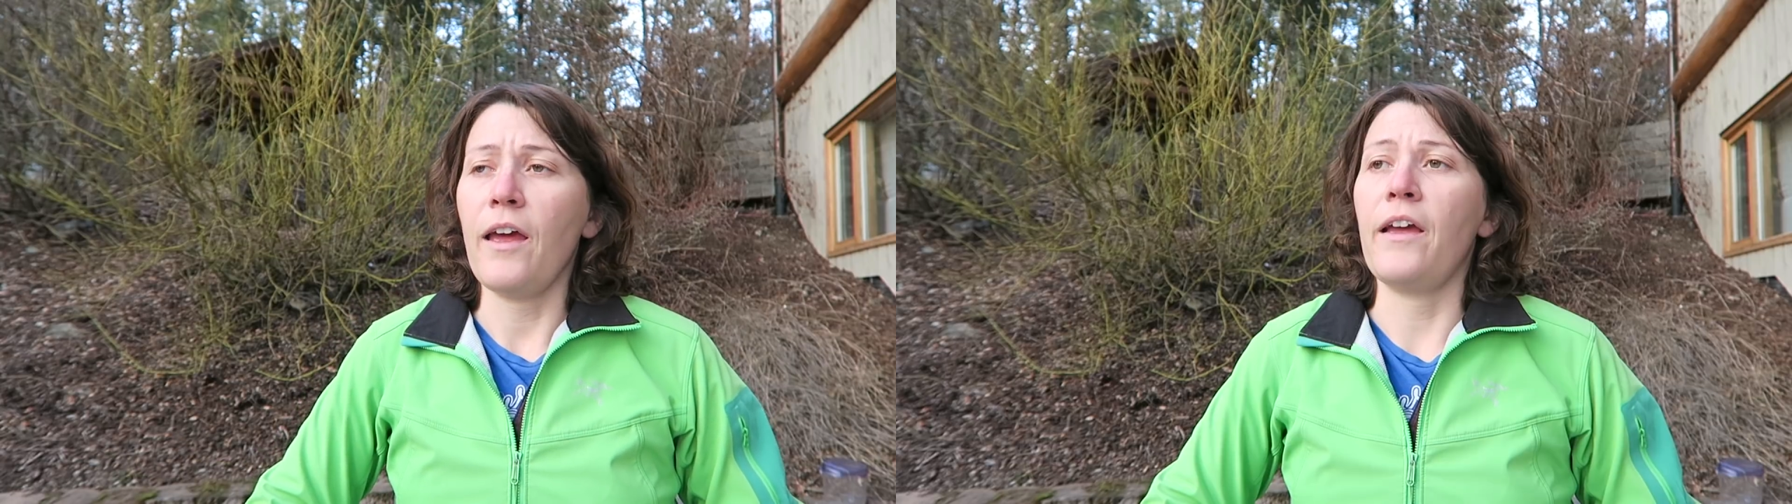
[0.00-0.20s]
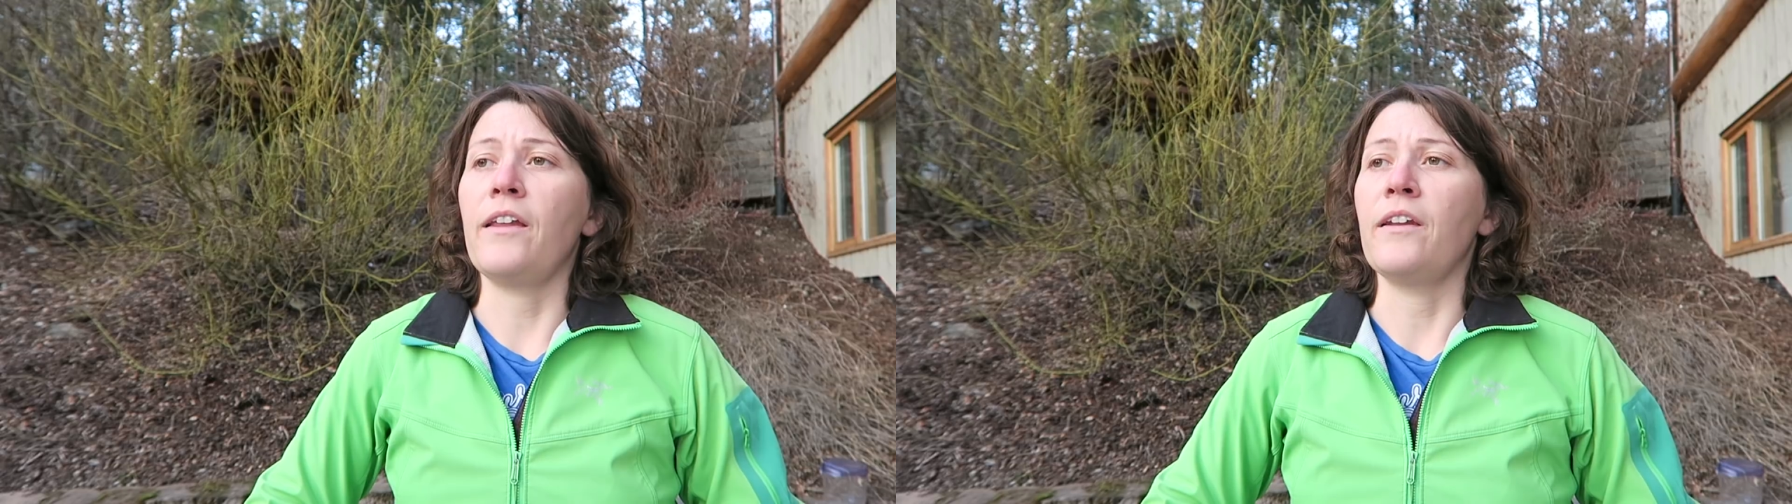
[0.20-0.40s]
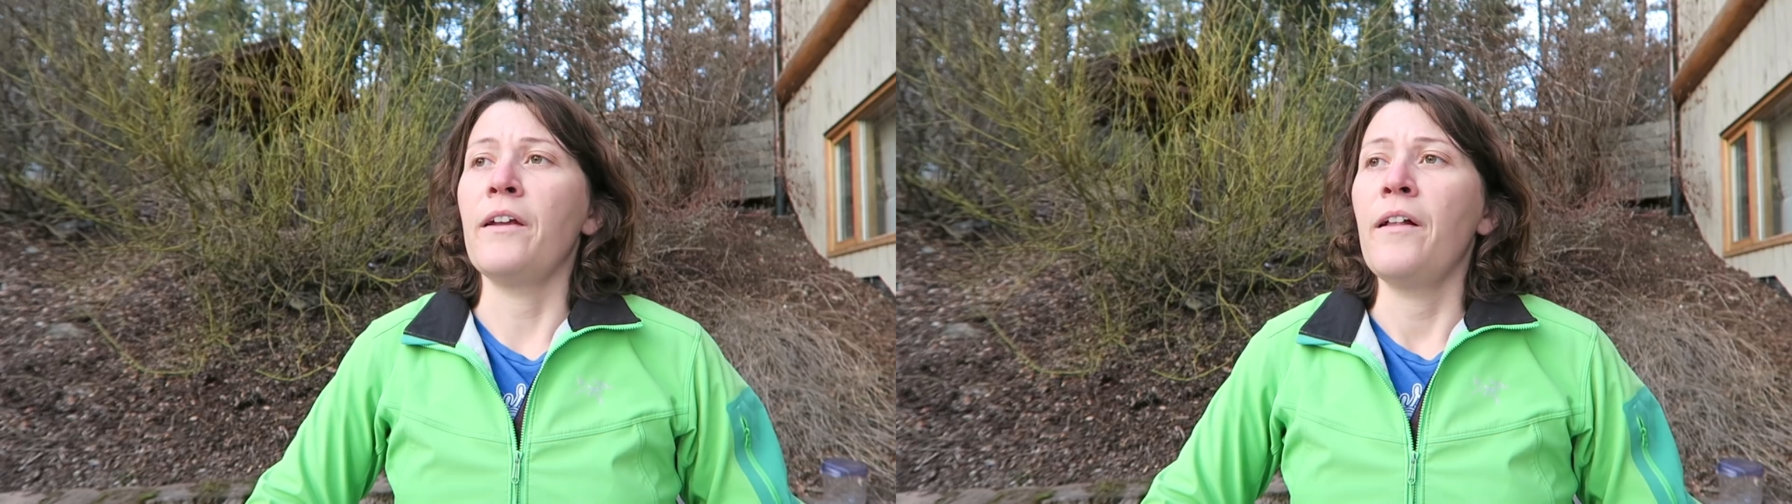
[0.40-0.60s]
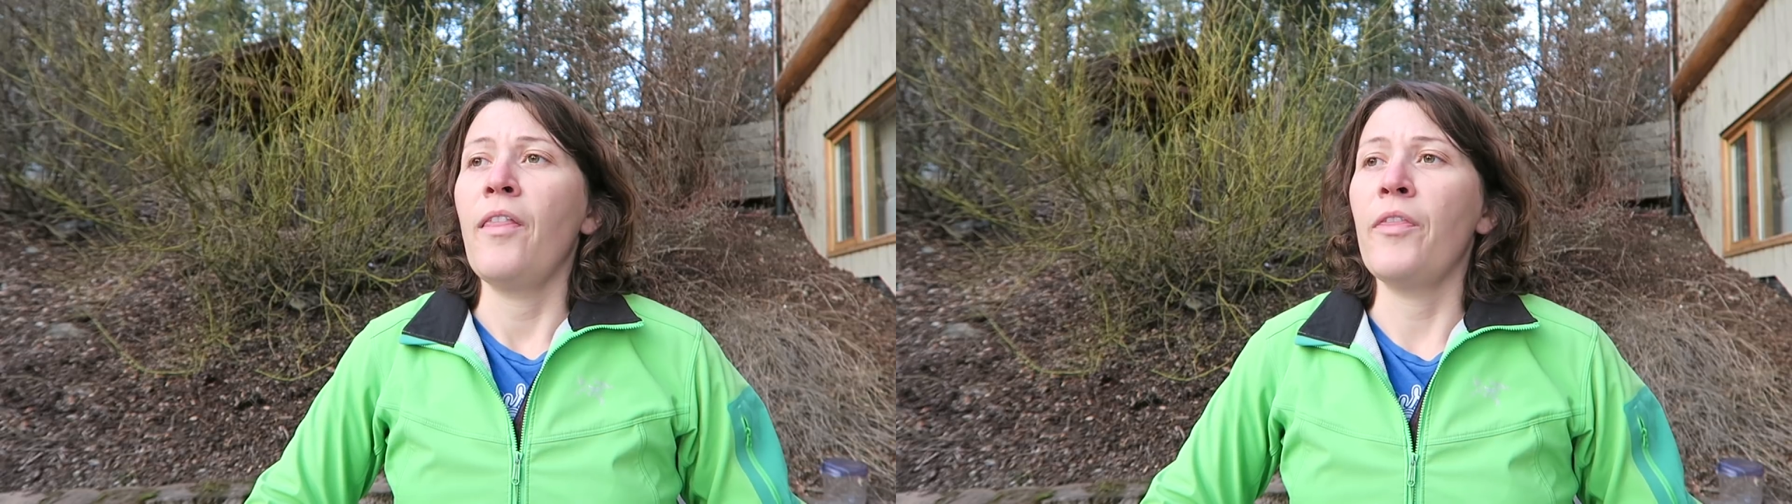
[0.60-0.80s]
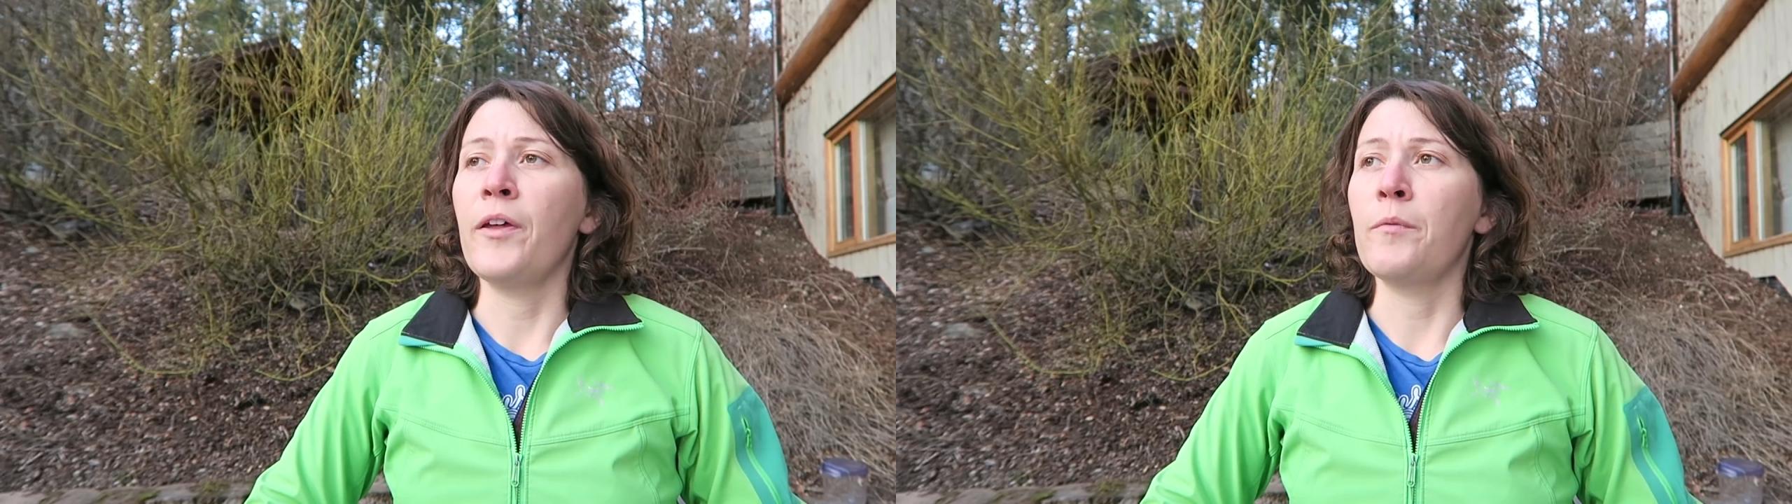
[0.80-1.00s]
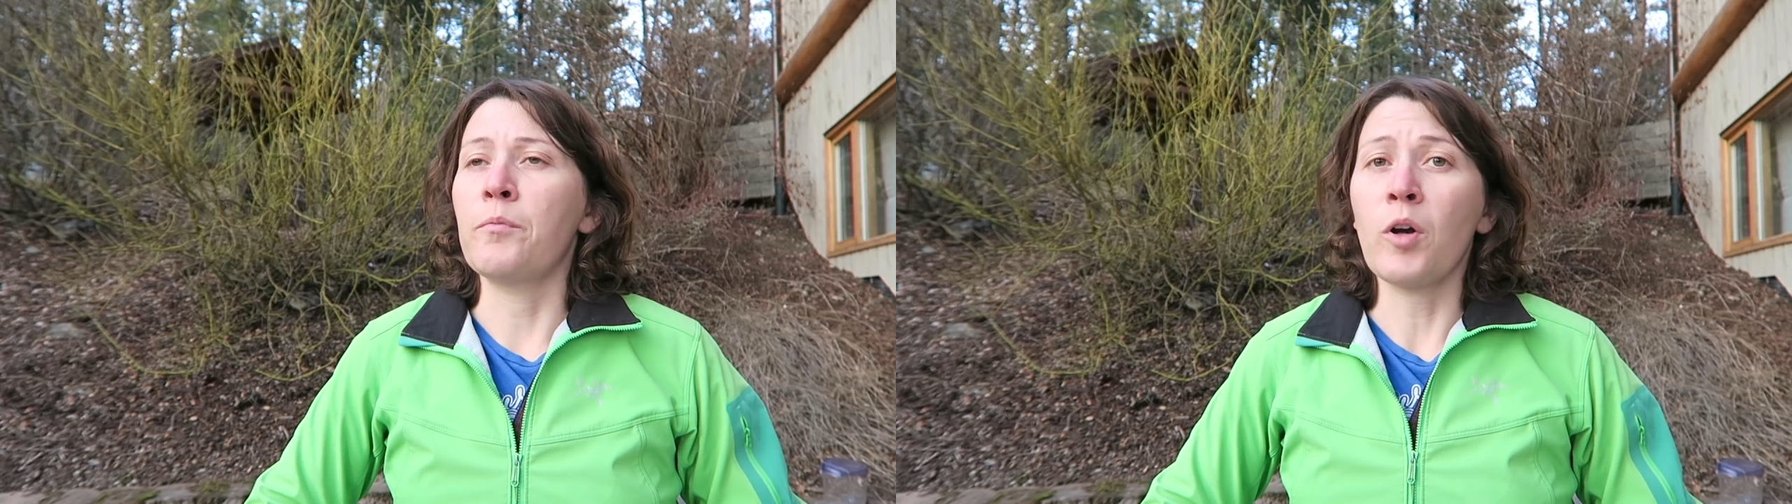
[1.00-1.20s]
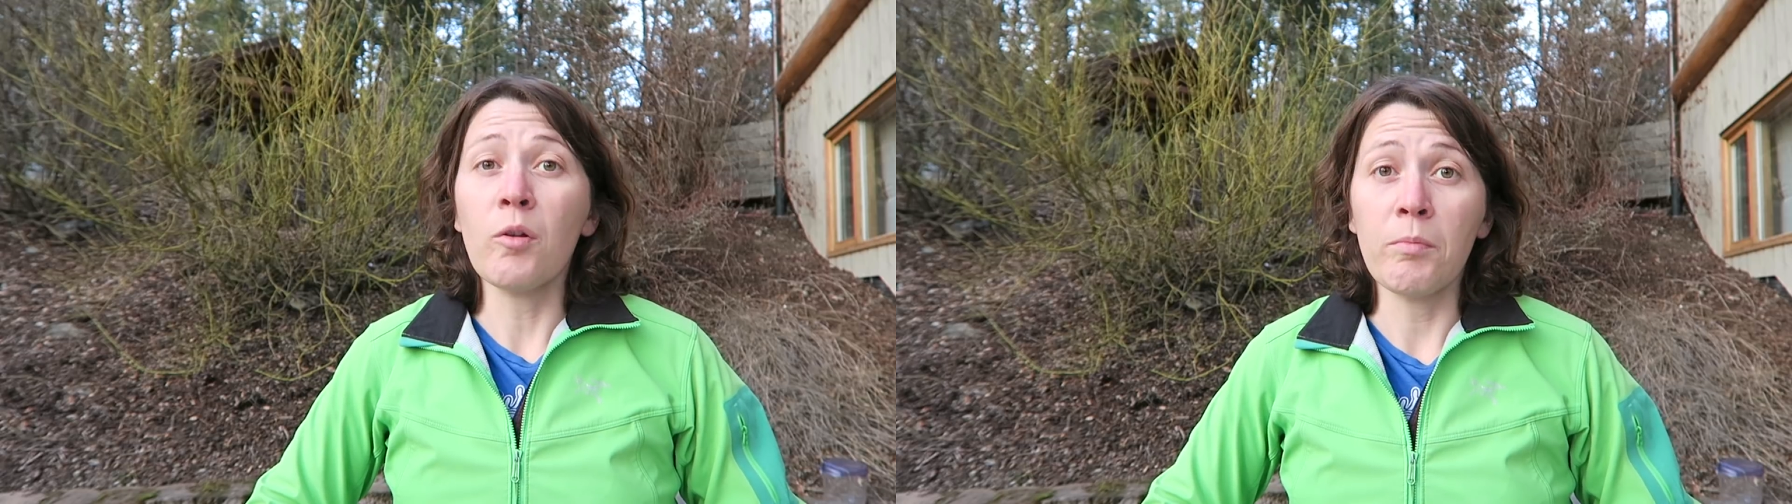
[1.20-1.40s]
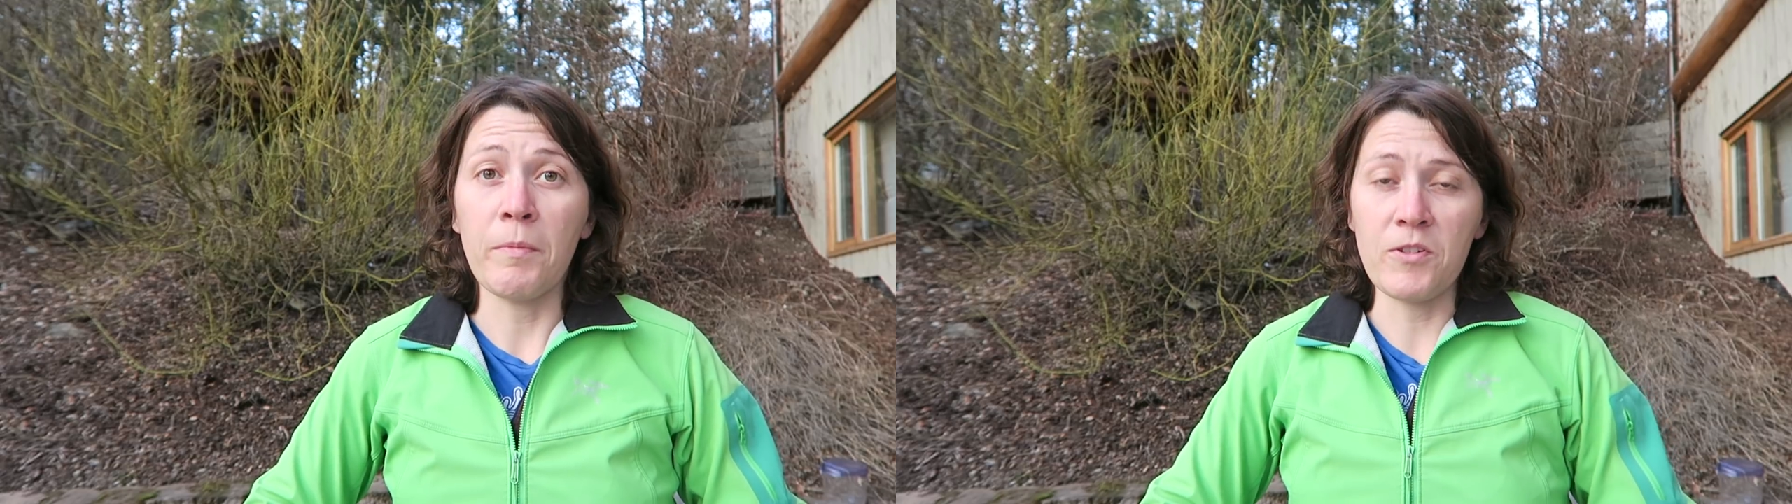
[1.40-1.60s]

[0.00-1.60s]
and the problem